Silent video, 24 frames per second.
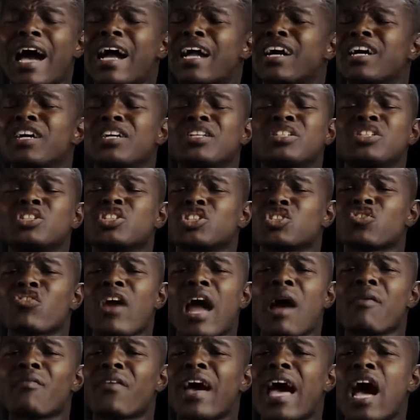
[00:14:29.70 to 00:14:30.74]
I couldn't
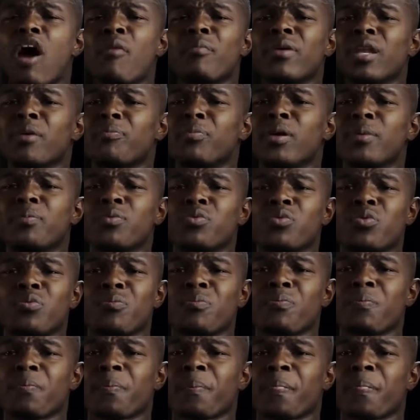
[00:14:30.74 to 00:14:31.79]
describe how many people